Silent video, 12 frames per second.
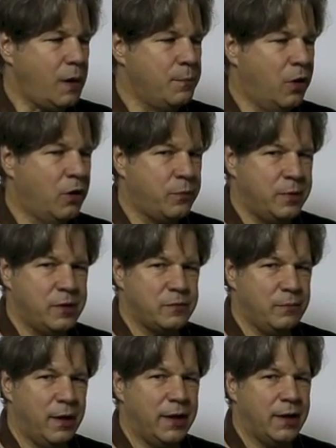Mouthpiece
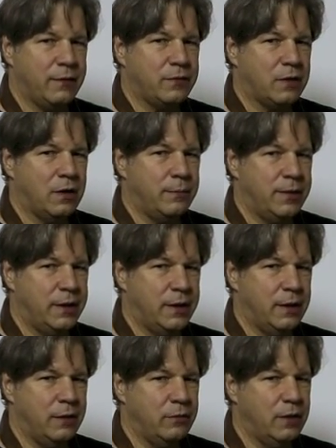might have to come in
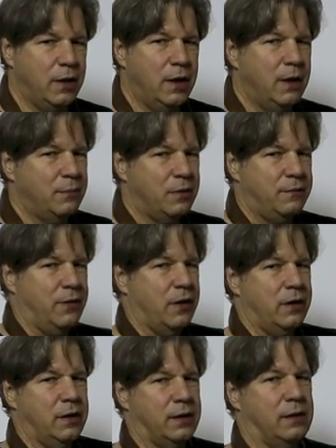and out, but
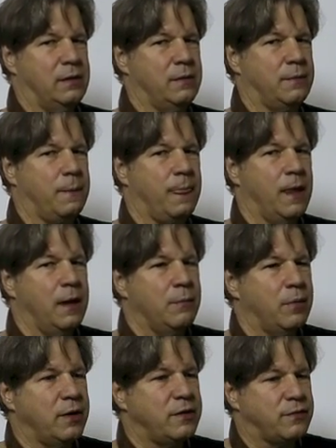very little.
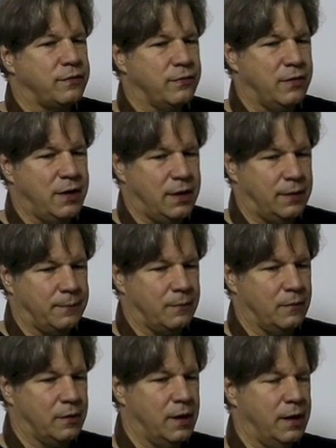But it's free,
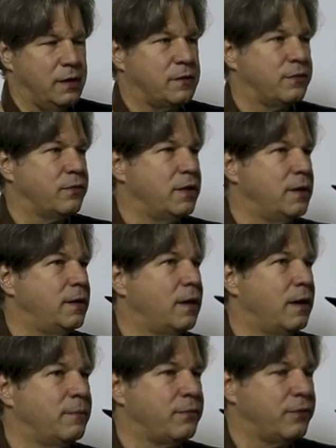okay? It's free.
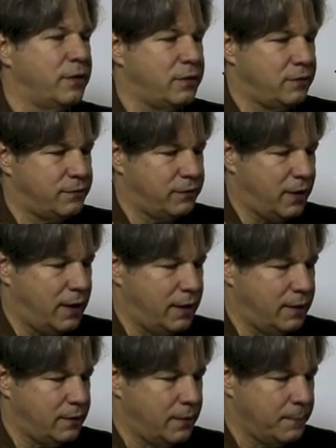I'm free to
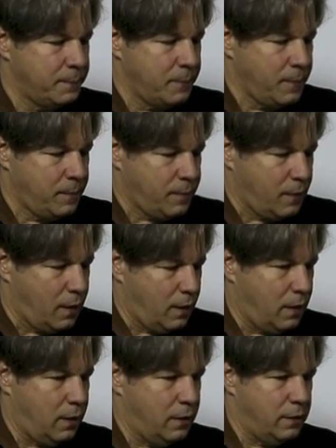find
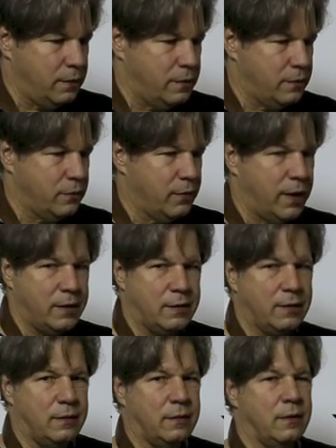the right
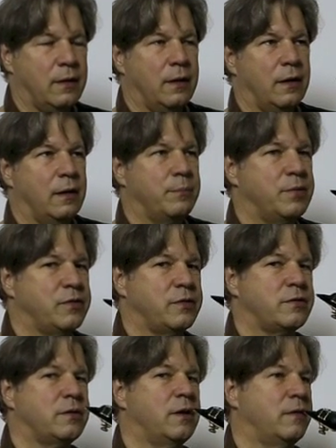
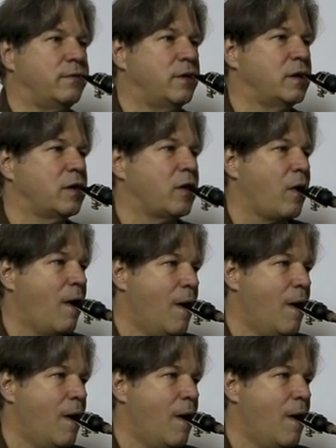position and feeling.